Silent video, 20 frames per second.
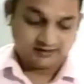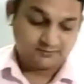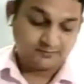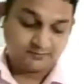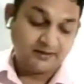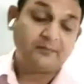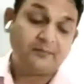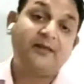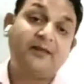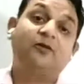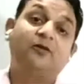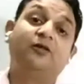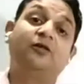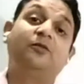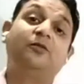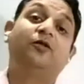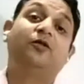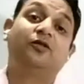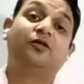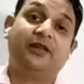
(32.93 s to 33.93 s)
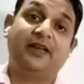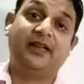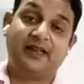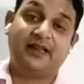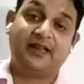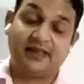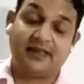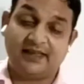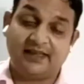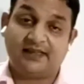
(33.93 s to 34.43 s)
Experiment to
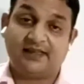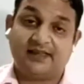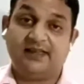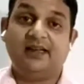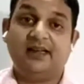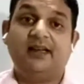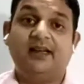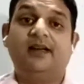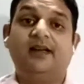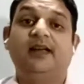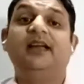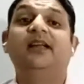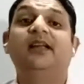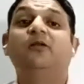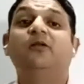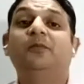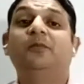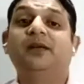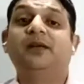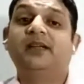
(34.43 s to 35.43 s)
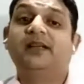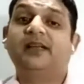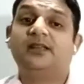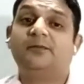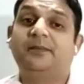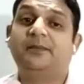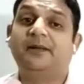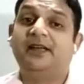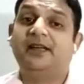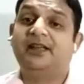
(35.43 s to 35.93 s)
demonstrate that aerobic
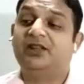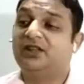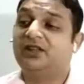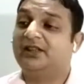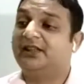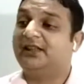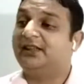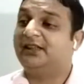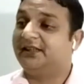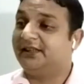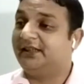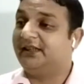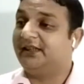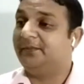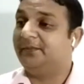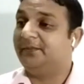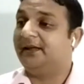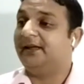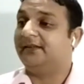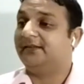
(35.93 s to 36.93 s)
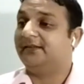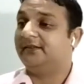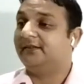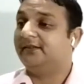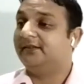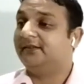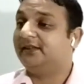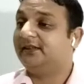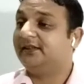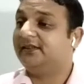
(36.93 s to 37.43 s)
respiration in green plants.
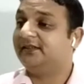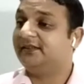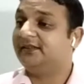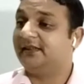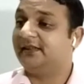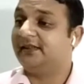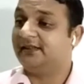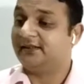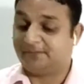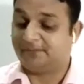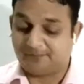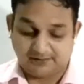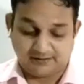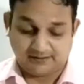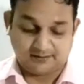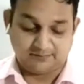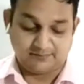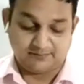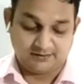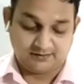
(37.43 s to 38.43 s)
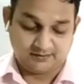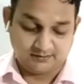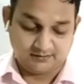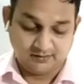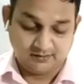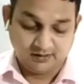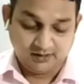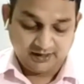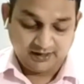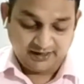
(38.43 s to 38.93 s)
This is the experiment,
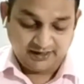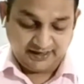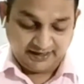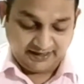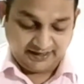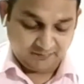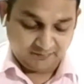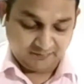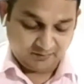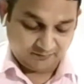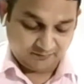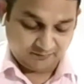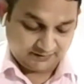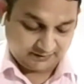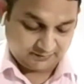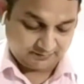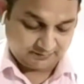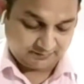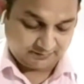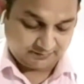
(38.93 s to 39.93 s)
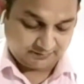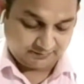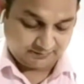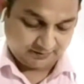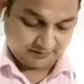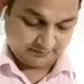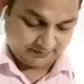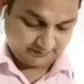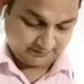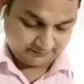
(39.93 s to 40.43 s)
aim of the
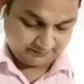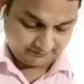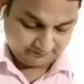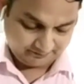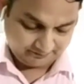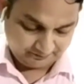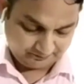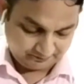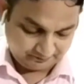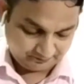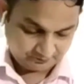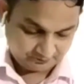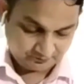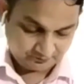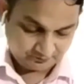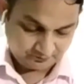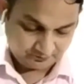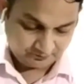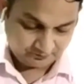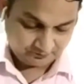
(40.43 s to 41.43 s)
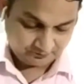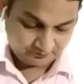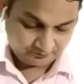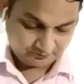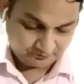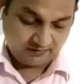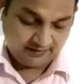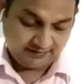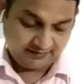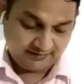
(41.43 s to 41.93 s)
experiment.
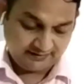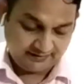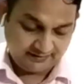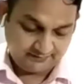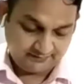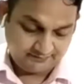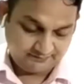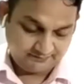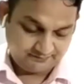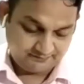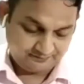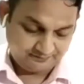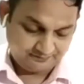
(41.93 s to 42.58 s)
All right.